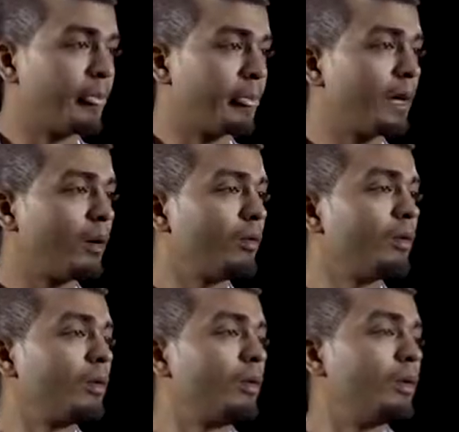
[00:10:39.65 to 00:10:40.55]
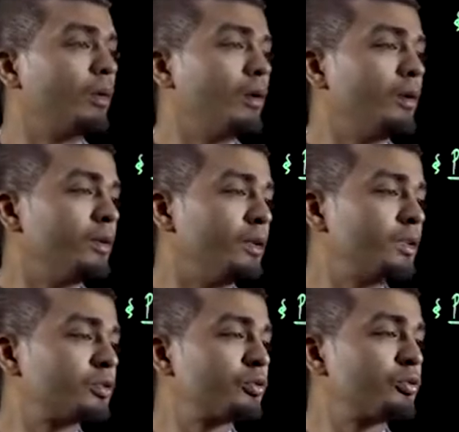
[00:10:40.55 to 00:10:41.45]
Now
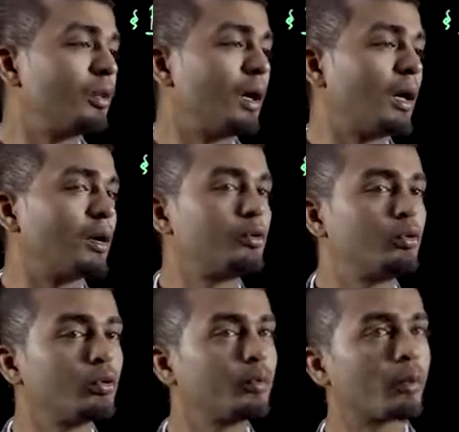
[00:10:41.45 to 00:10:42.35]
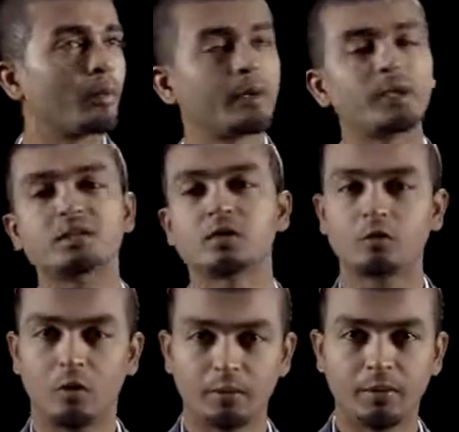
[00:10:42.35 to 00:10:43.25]
these two are though properties of
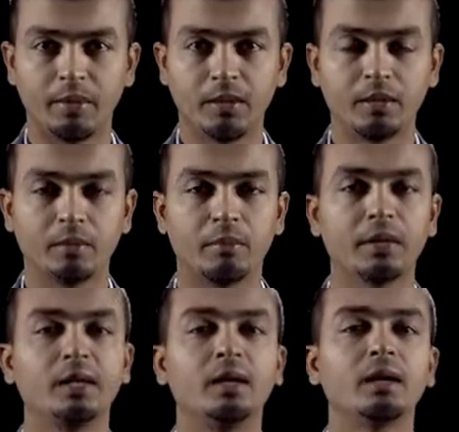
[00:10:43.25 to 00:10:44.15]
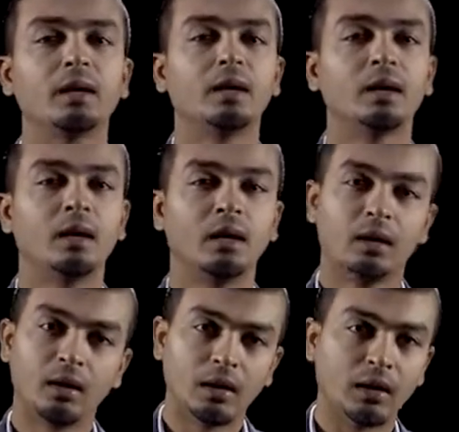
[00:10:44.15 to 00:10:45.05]
complement, but they
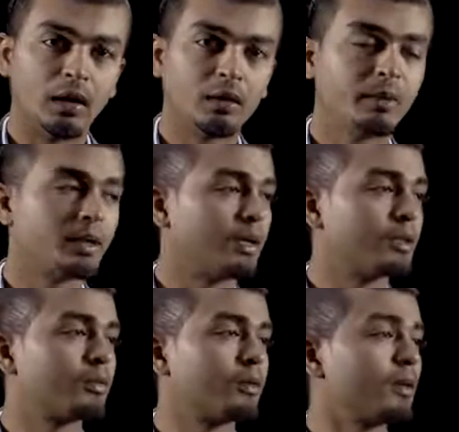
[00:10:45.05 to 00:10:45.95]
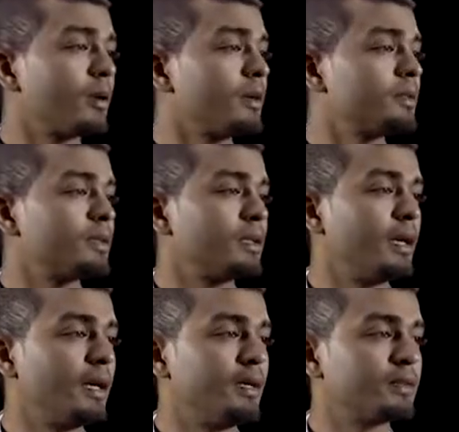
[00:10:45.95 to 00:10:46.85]
are being categorized
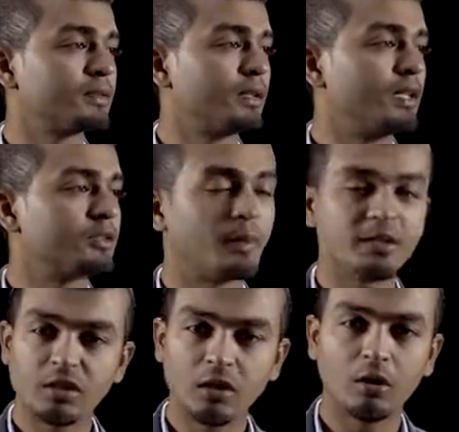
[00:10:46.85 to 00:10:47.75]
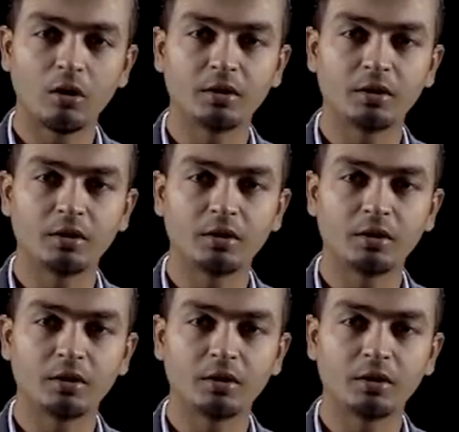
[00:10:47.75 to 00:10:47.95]
as a special law.